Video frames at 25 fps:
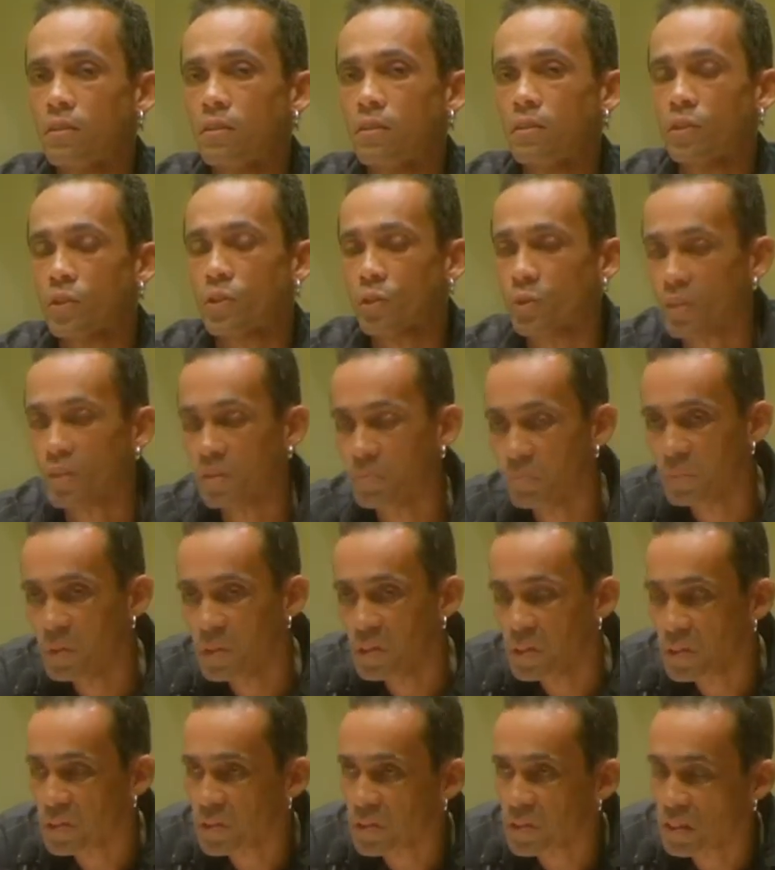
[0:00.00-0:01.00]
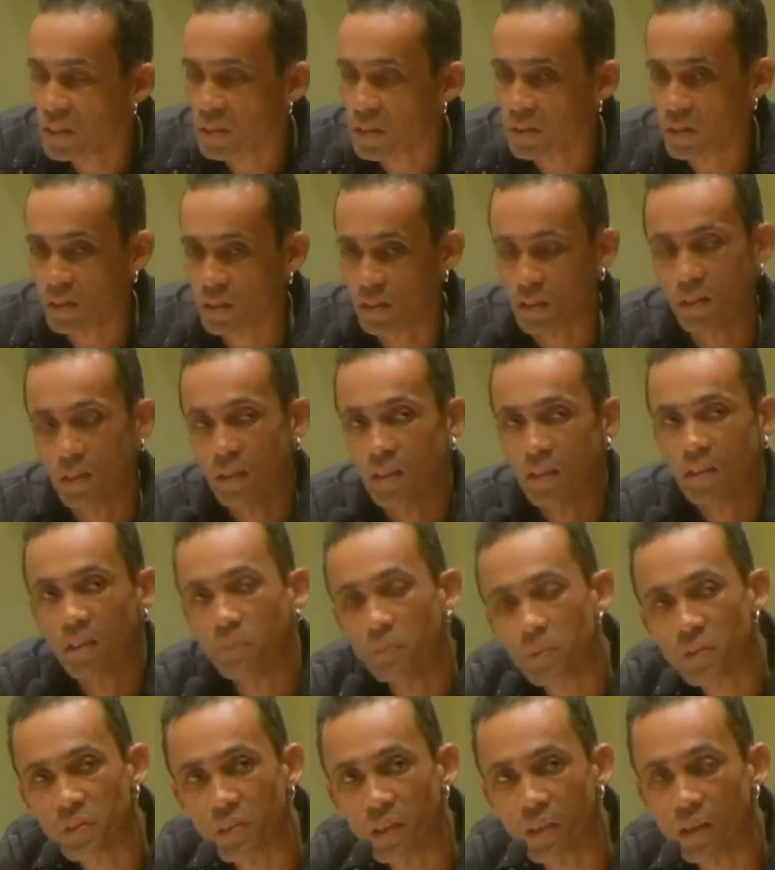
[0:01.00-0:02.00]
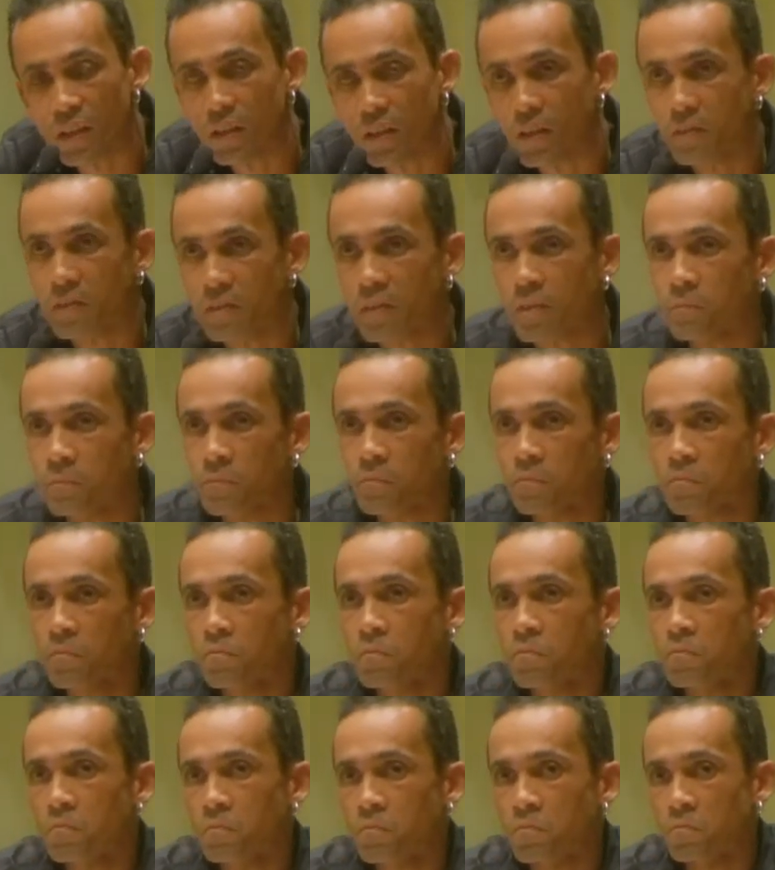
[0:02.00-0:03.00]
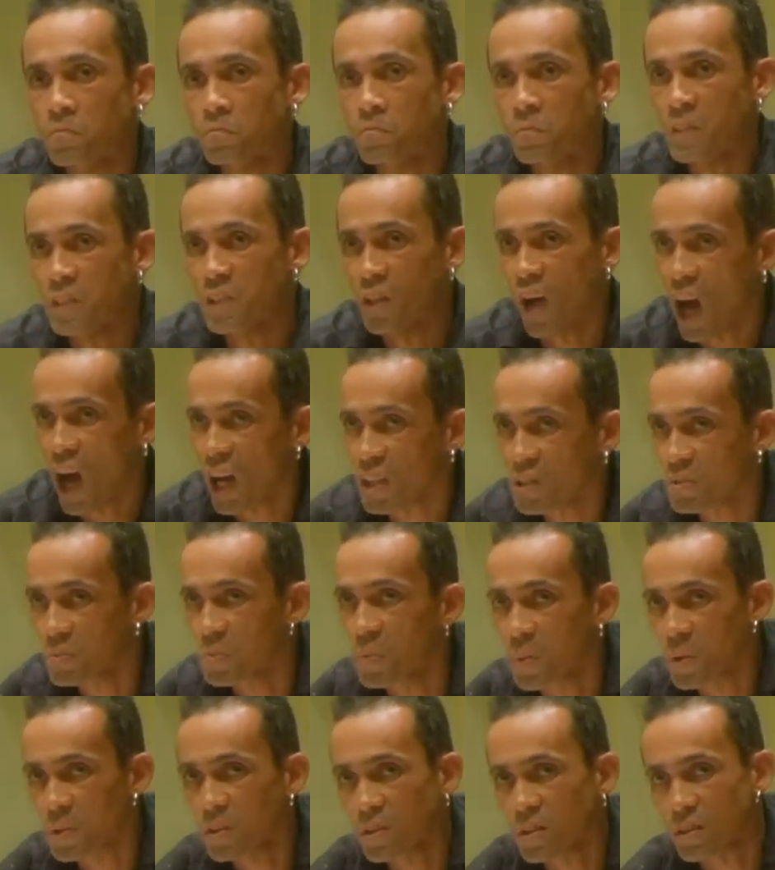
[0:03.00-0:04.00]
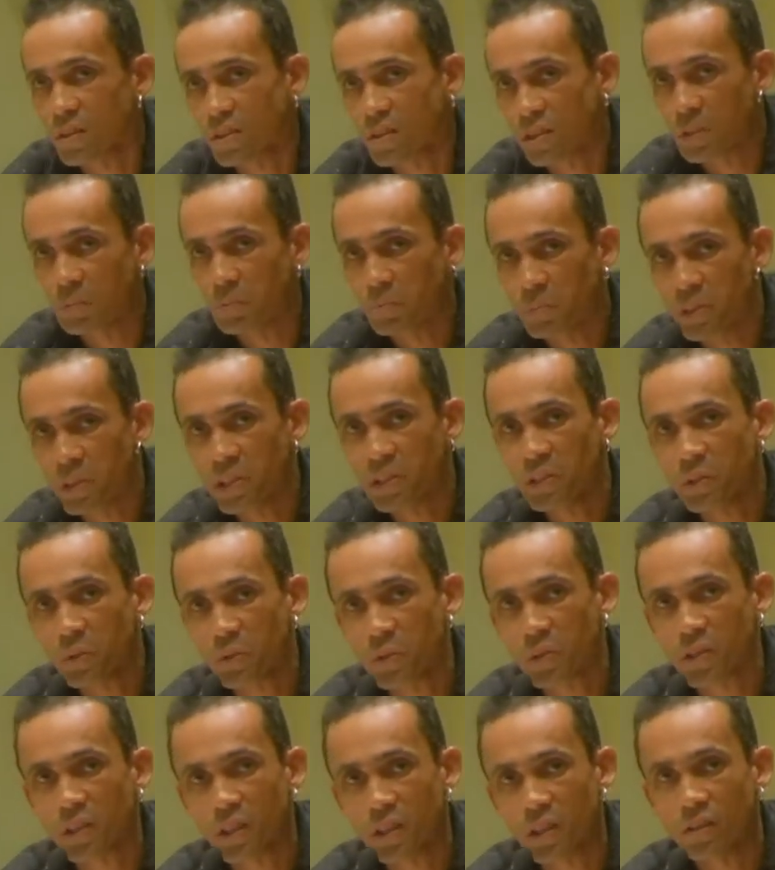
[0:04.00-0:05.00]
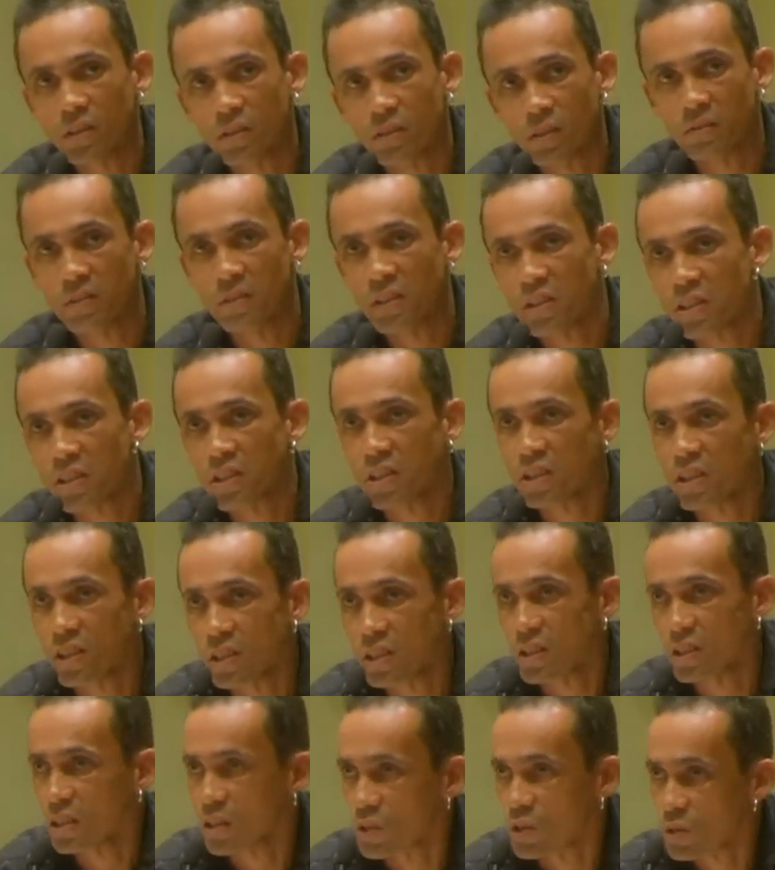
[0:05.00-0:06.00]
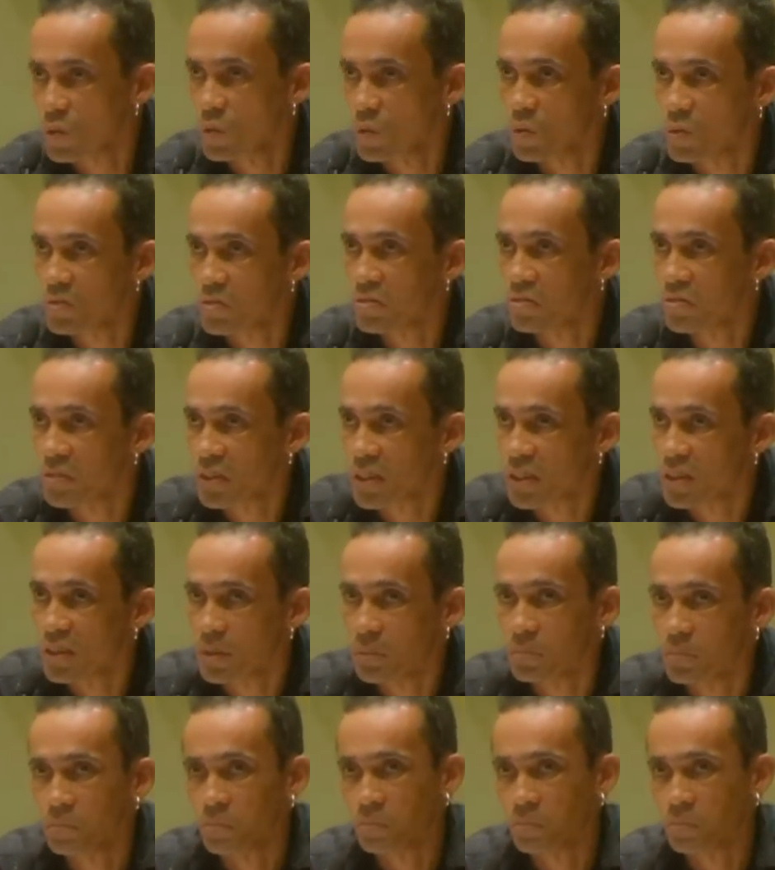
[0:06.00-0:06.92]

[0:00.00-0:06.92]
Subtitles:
Should immerse themselves in the hot waters that burn your skin of this thing that's called freedom.